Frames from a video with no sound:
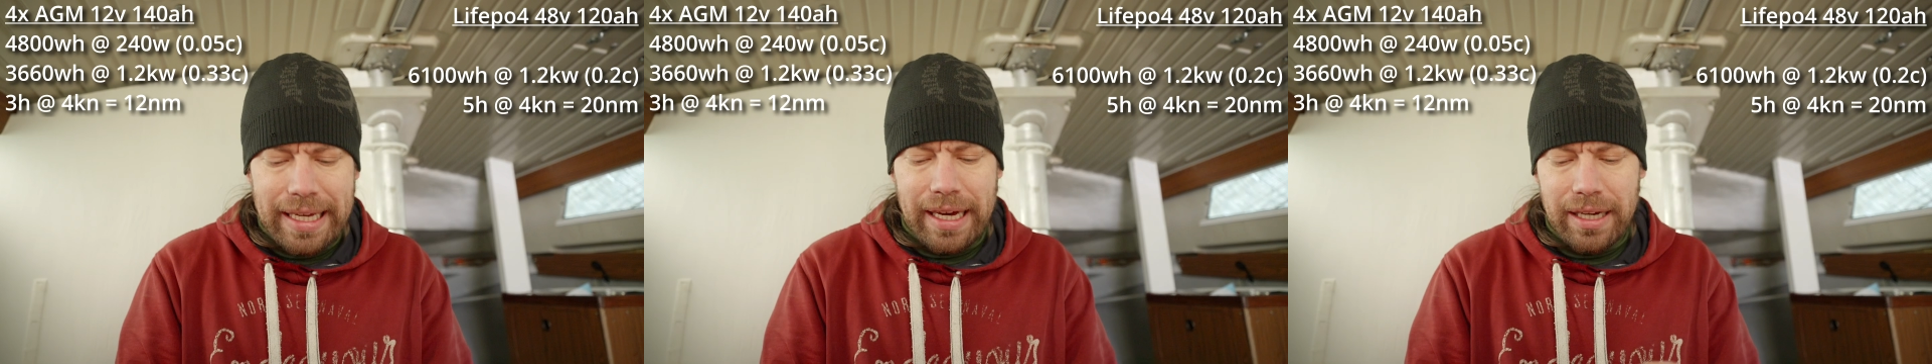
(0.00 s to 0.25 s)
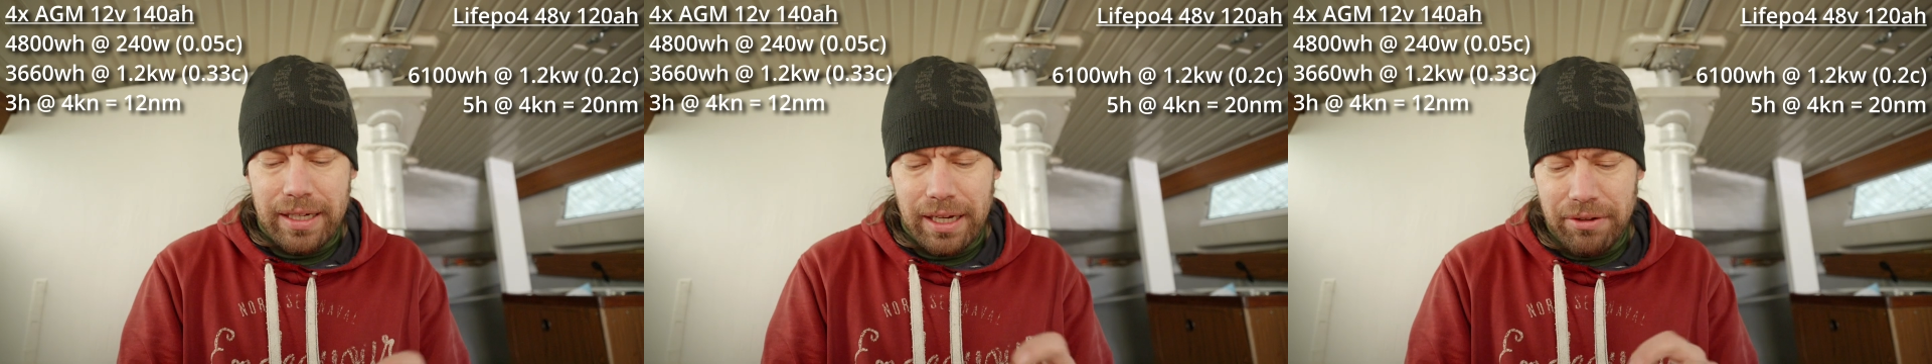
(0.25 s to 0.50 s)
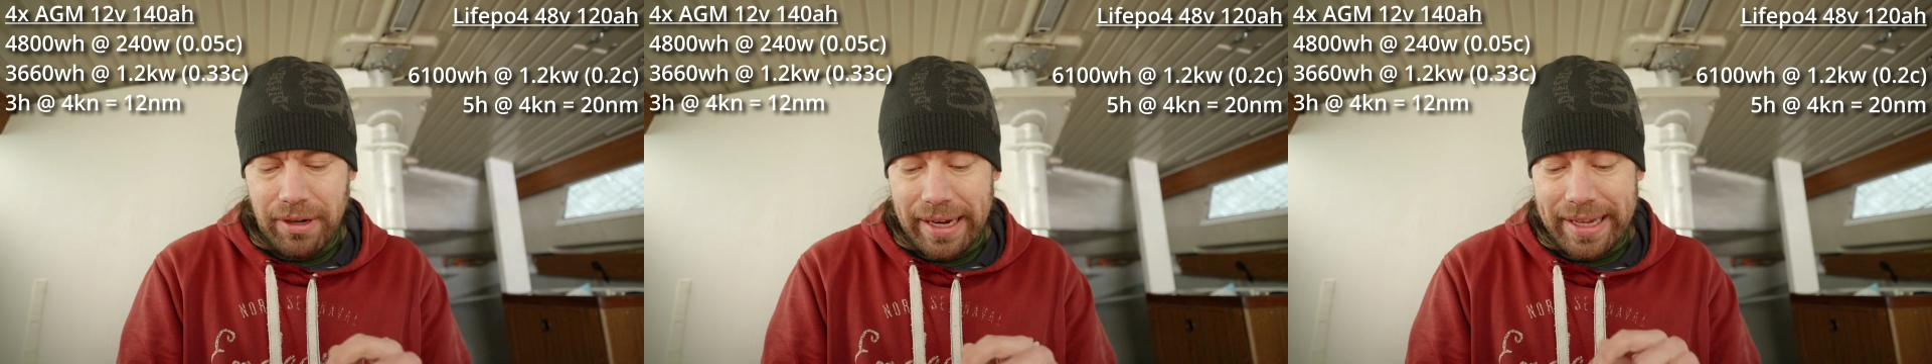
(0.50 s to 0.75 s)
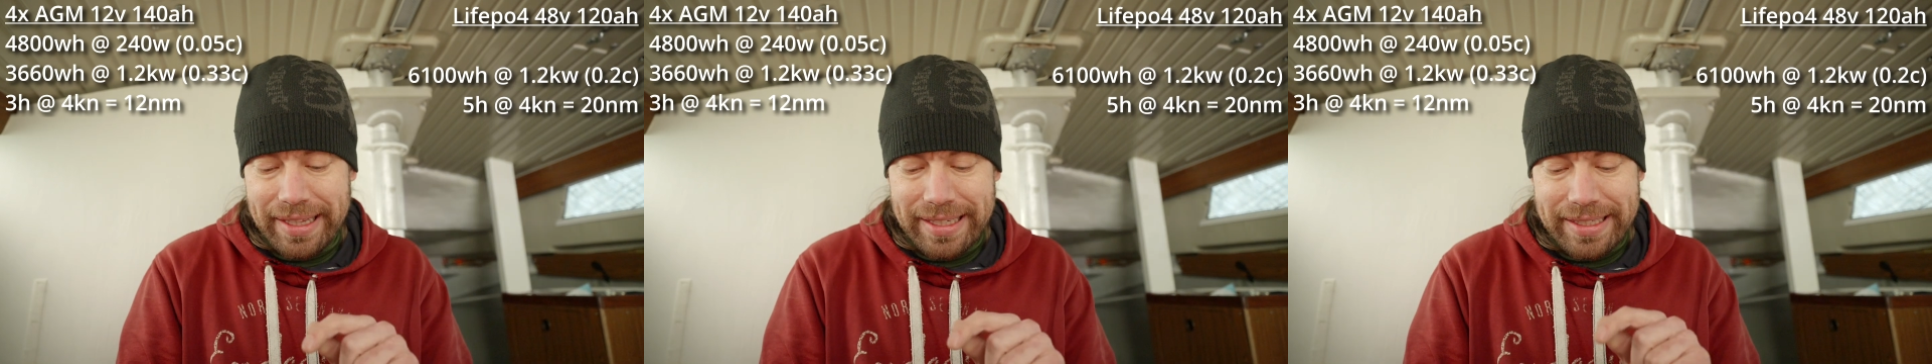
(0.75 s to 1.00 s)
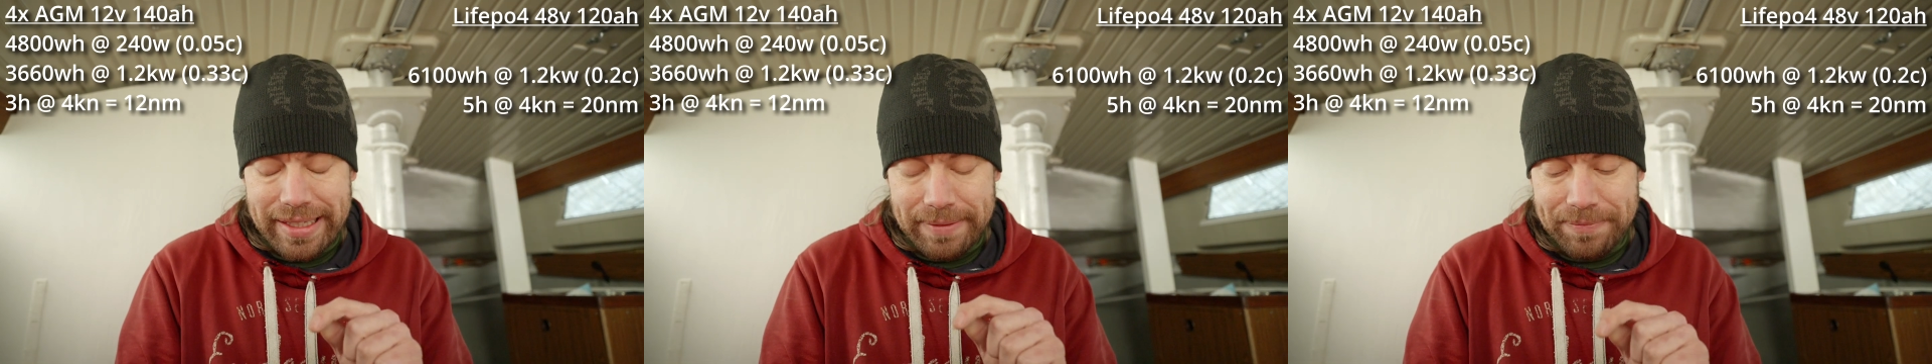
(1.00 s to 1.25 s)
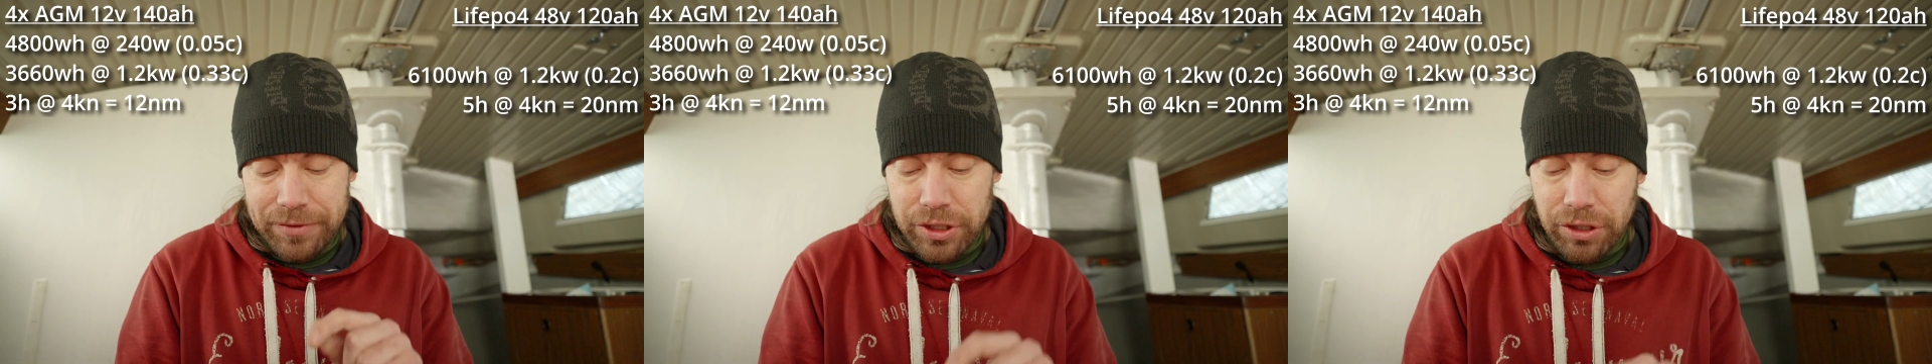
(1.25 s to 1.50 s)
I calculated this
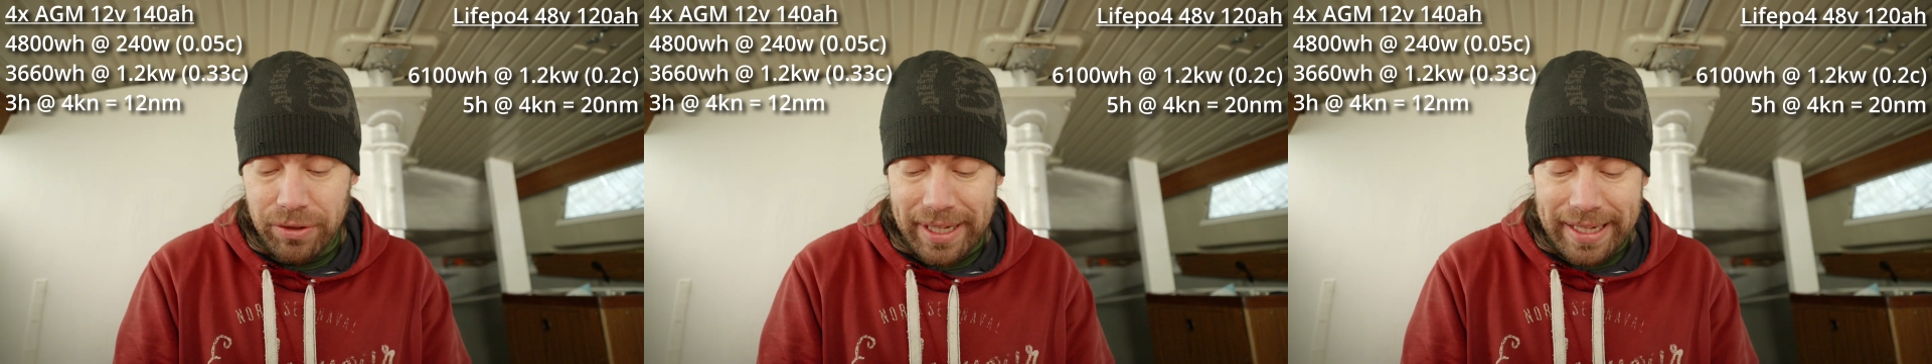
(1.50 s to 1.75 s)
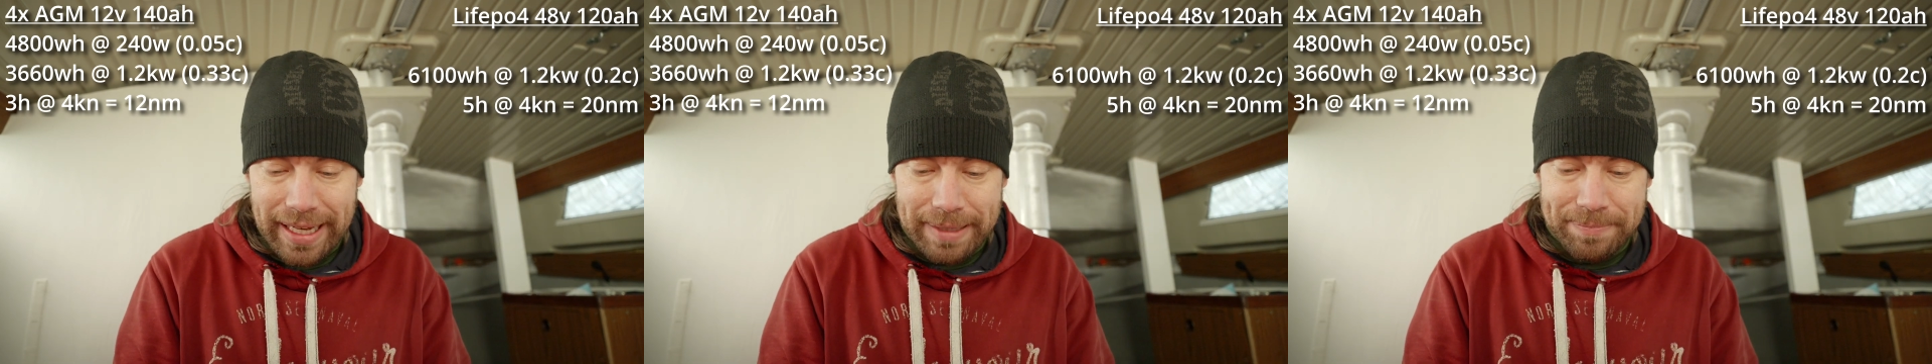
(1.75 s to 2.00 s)
so that